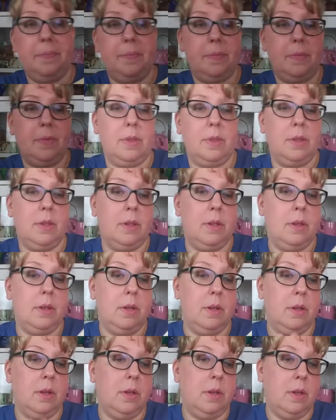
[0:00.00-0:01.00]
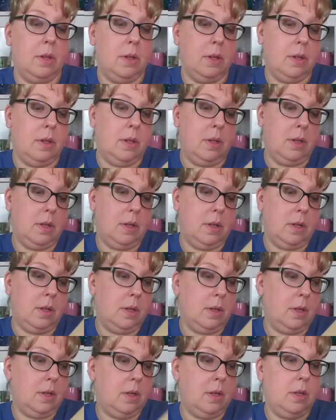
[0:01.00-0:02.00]

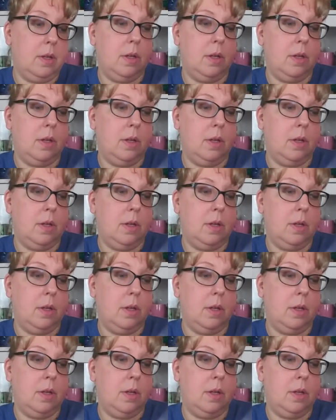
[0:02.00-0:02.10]
[no speech]